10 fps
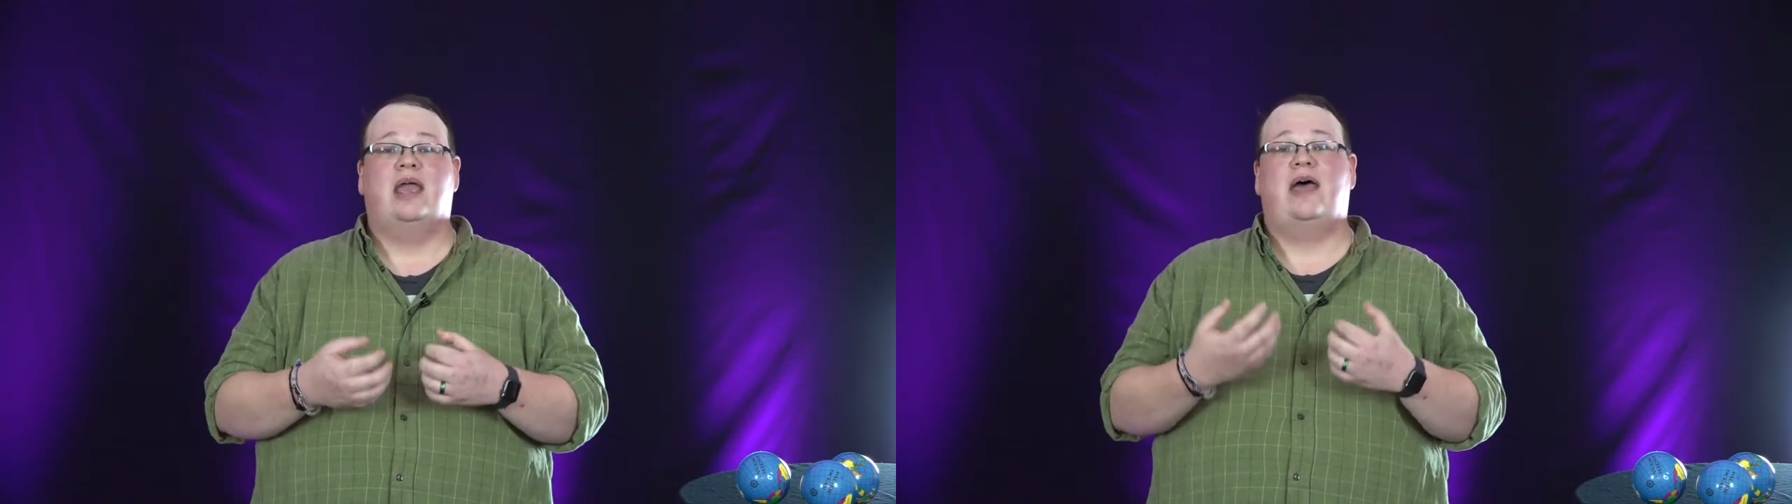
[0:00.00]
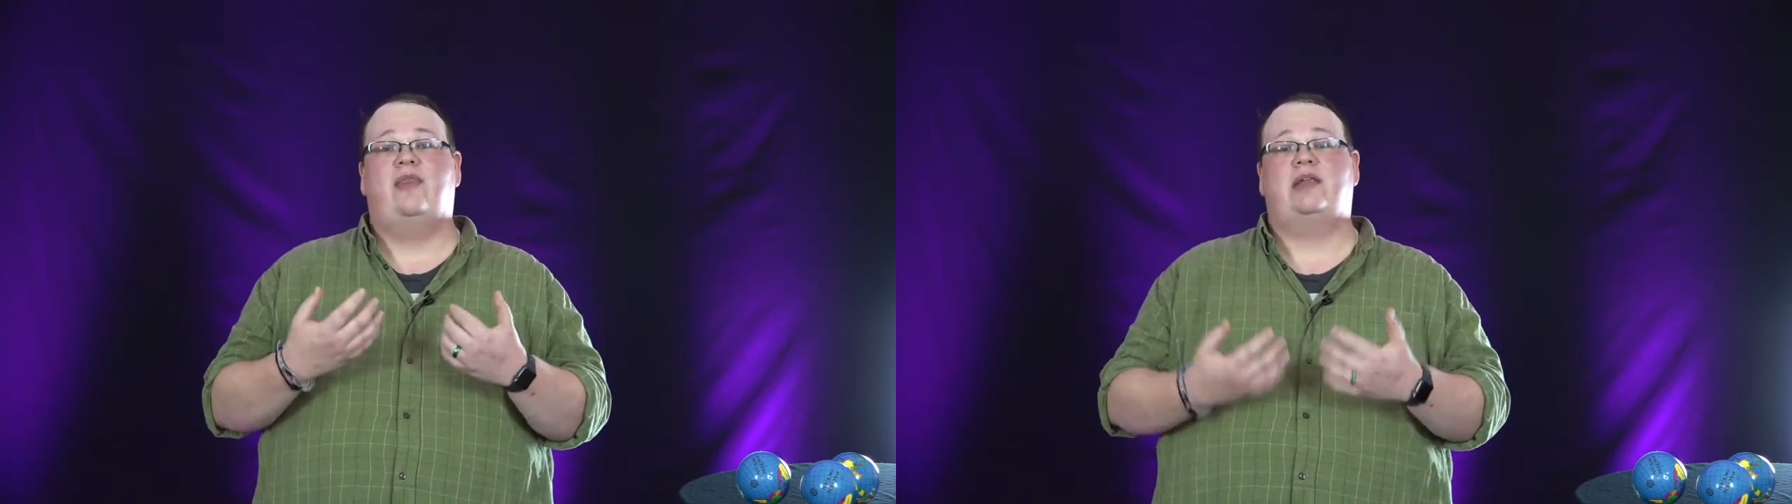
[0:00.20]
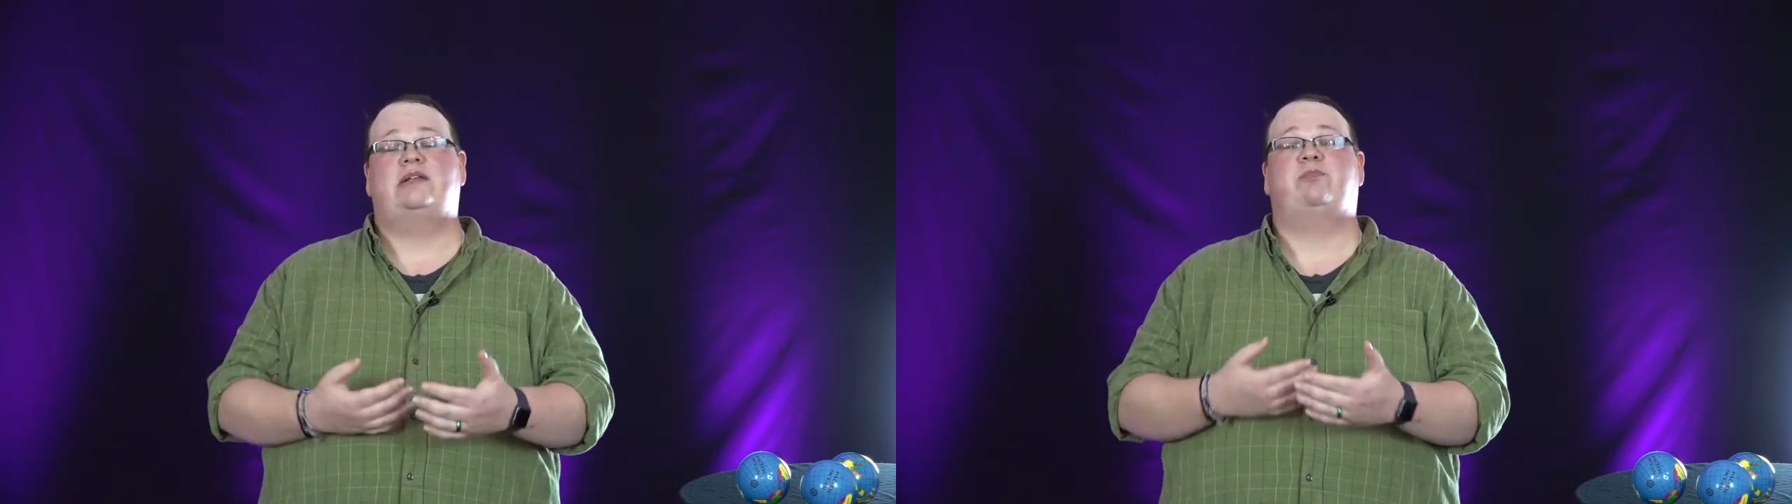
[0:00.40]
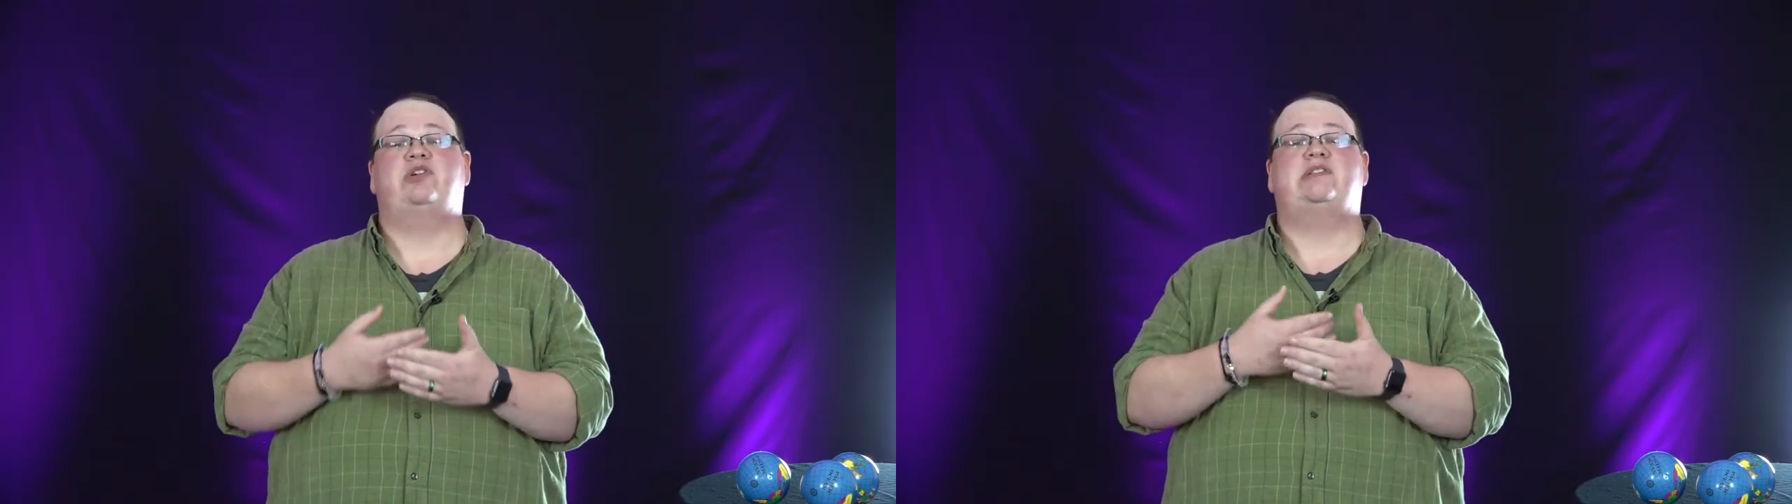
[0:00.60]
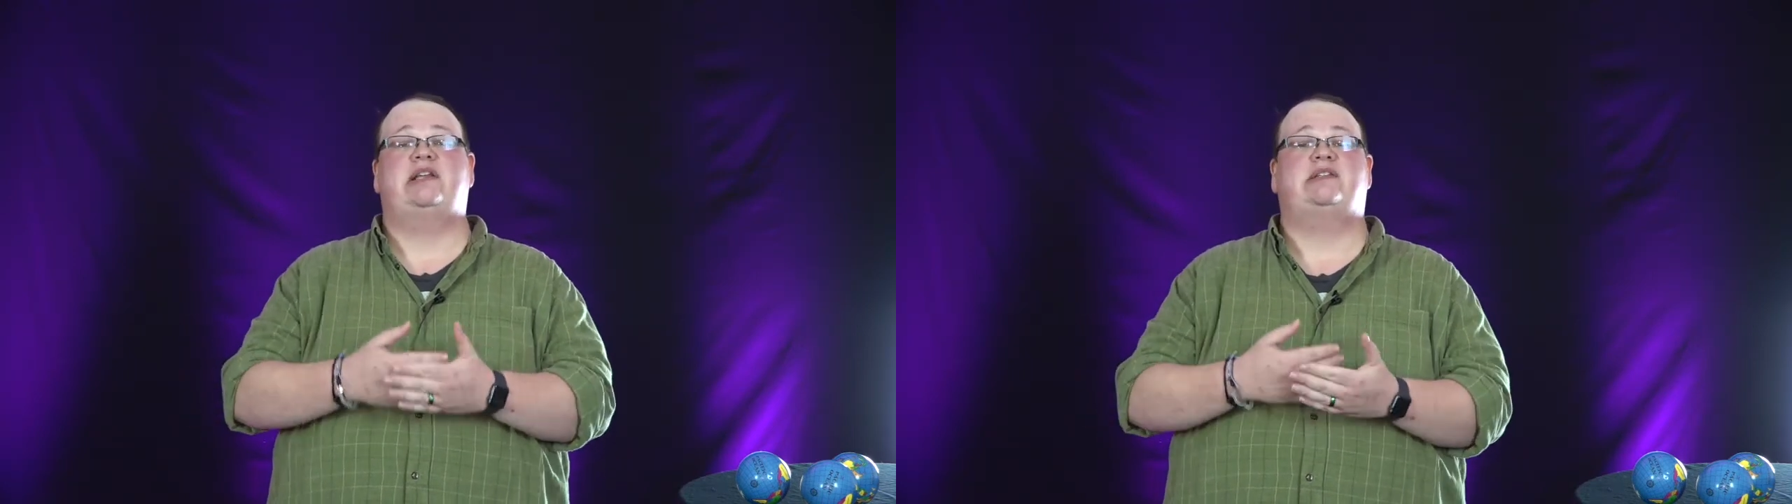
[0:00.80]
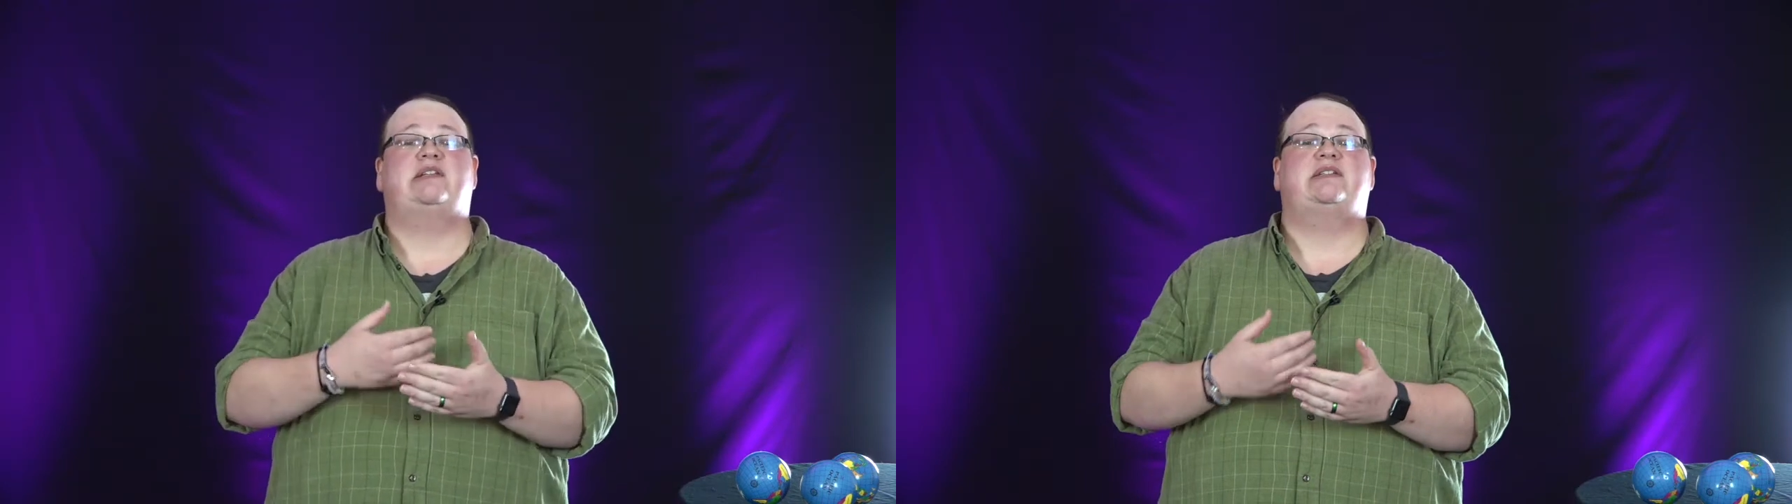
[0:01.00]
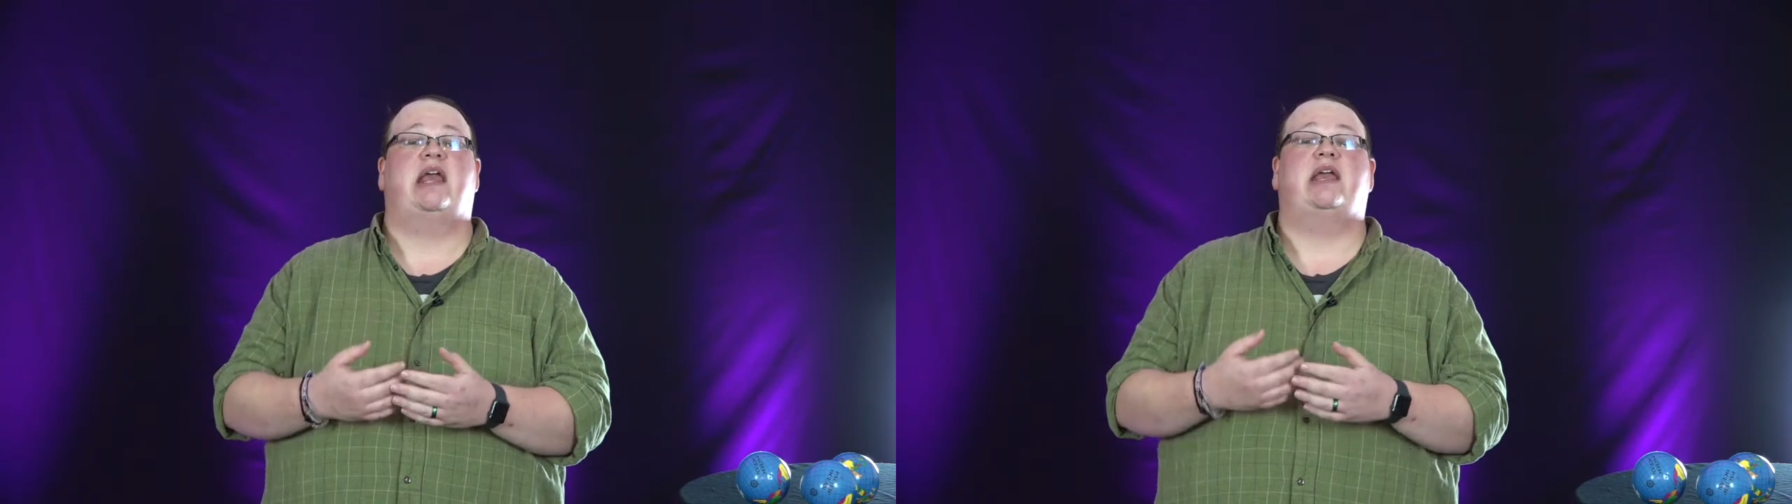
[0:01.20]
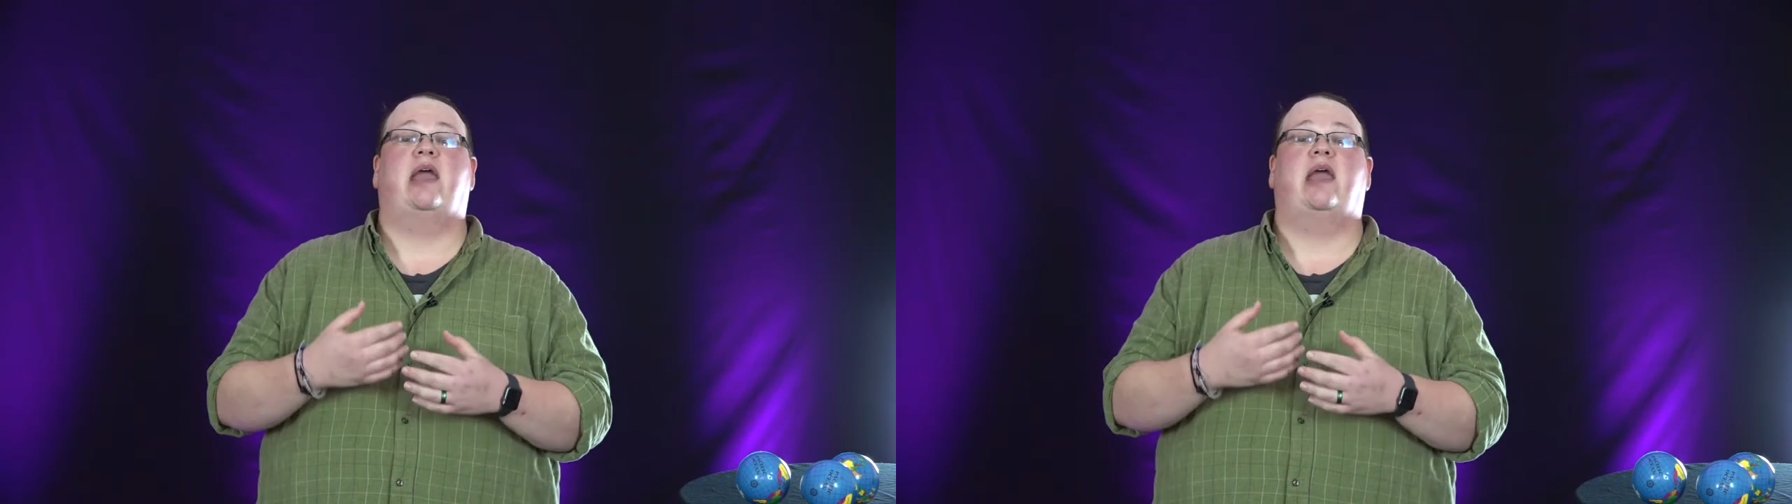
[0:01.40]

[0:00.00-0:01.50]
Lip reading: and then proceeds to take